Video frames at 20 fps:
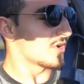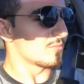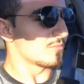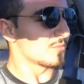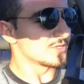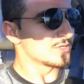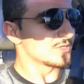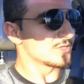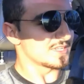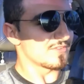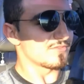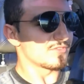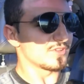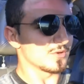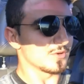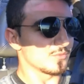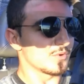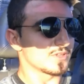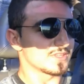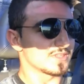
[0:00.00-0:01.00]
motors
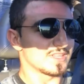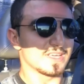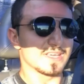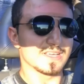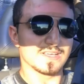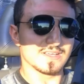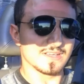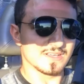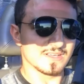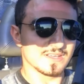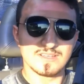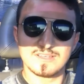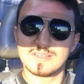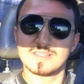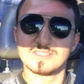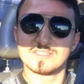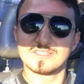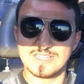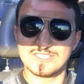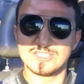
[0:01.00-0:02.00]
definitely one thing
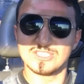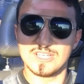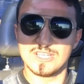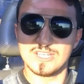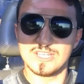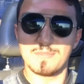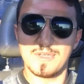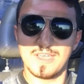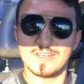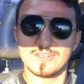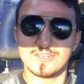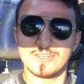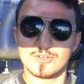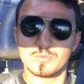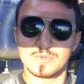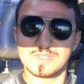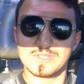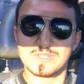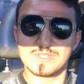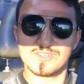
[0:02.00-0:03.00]
that GM made
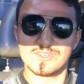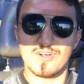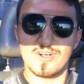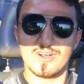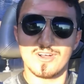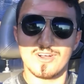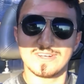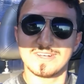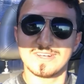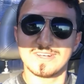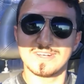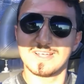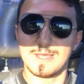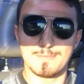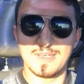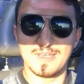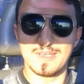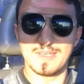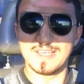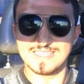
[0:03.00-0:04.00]
good with this car.
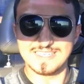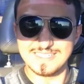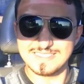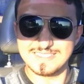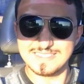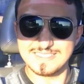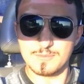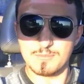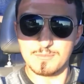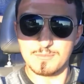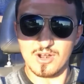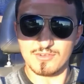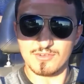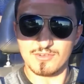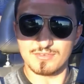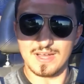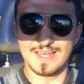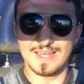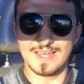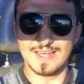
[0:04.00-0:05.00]
It makes it easy to
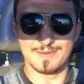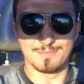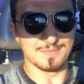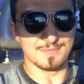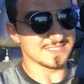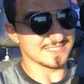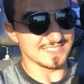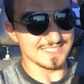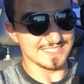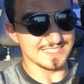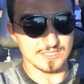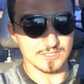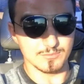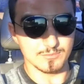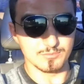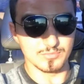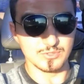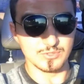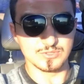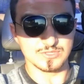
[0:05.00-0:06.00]
modify, it makes it easy
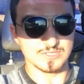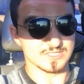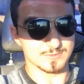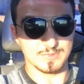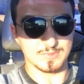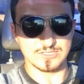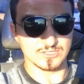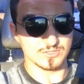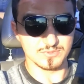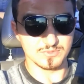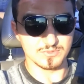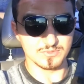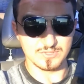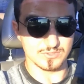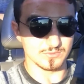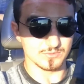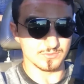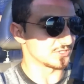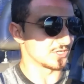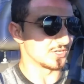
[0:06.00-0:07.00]
to boost, especially with
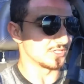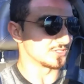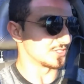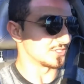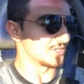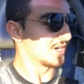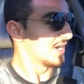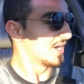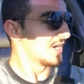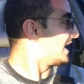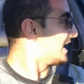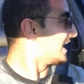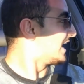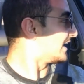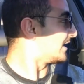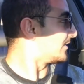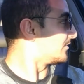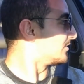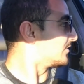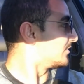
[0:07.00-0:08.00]
the supercharger,
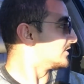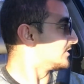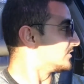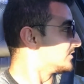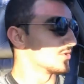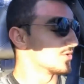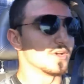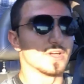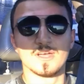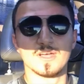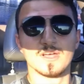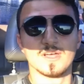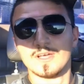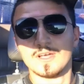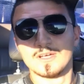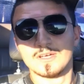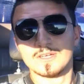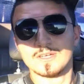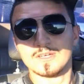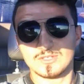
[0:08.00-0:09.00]
and I really enjoy it.
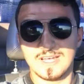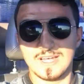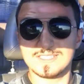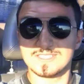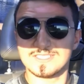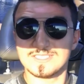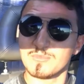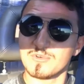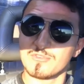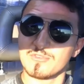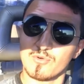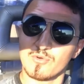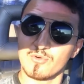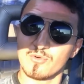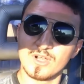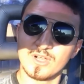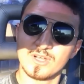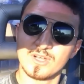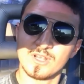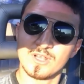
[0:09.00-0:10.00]
So that's number
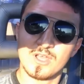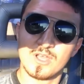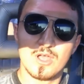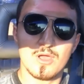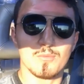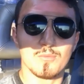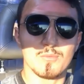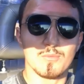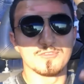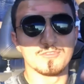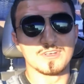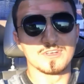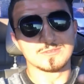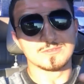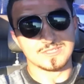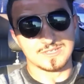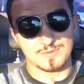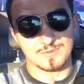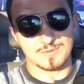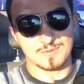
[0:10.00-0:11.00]
4. Moving on
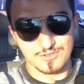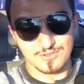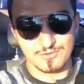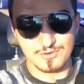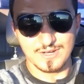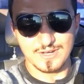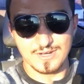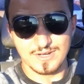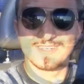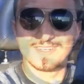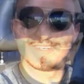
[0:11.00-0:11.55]
to number 3.